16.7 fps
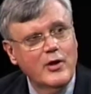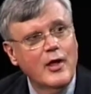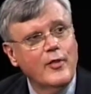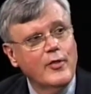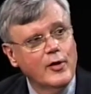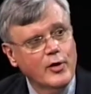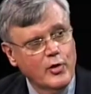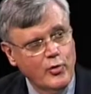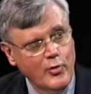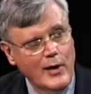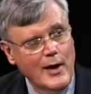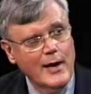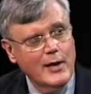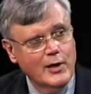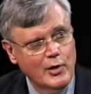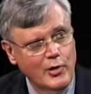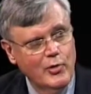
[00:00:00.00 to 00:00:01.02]
the
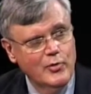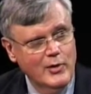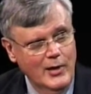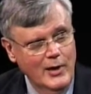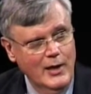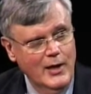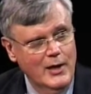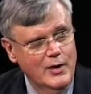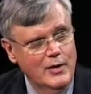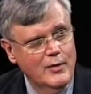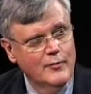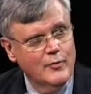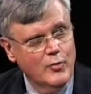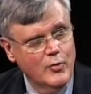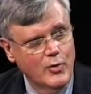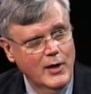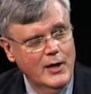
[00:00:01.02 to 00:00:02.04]
crack cocaine of
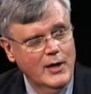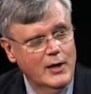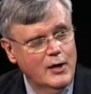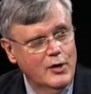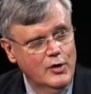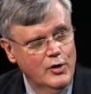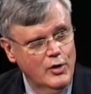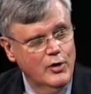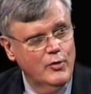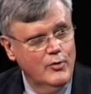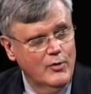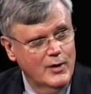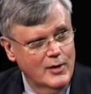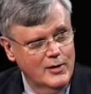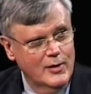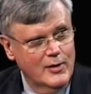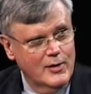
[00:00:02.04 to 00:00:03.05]
creating new
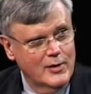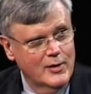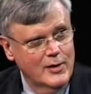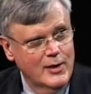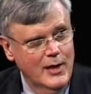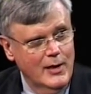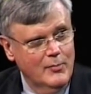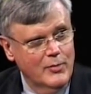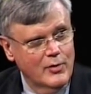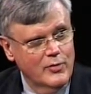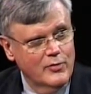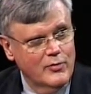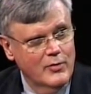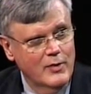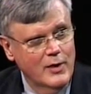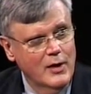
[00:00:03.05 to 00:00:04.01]
addicted gamblers.